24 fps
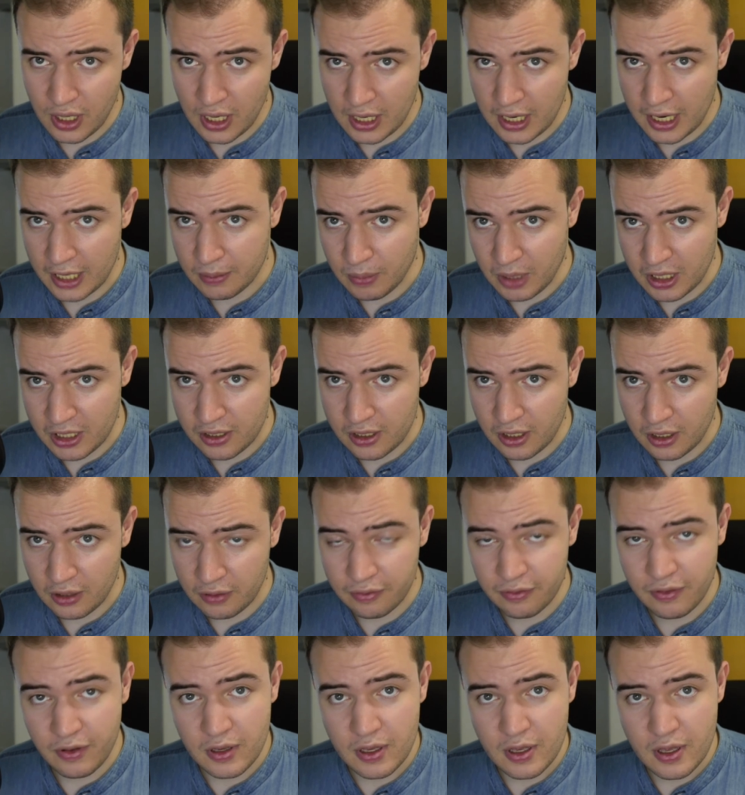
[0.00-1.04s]
let
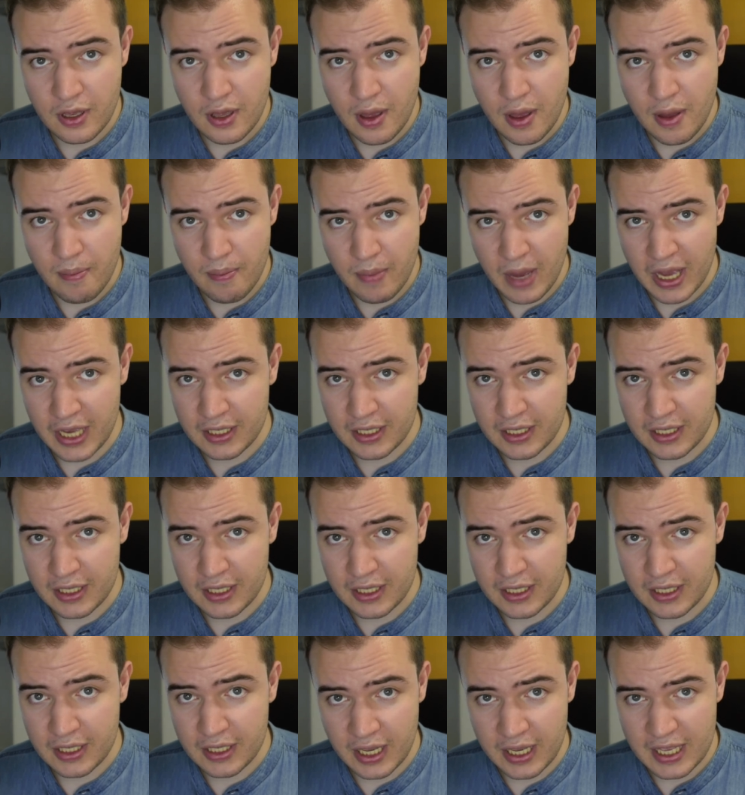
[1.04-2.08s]
myself make that
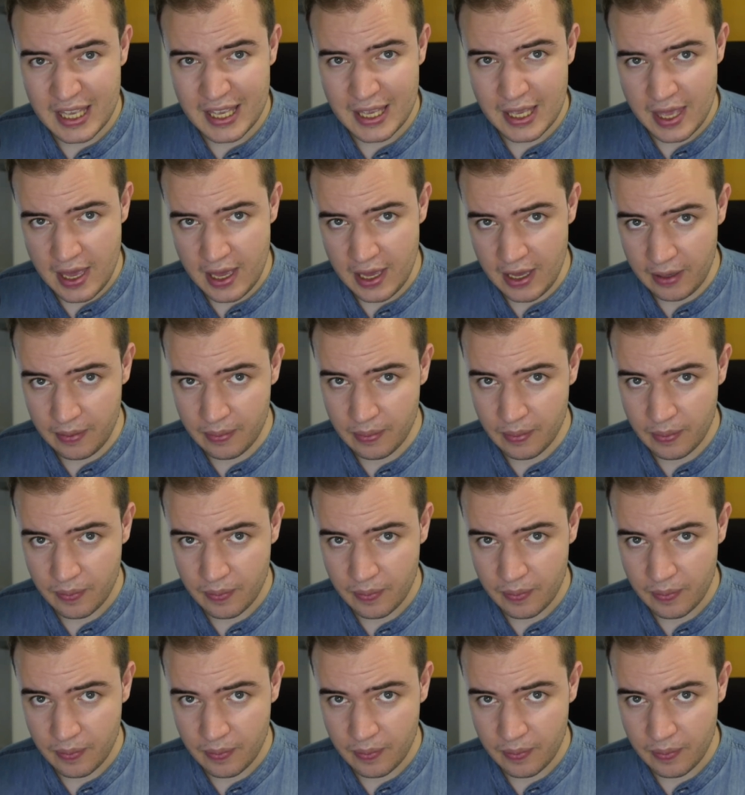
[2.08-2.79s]
mistake here.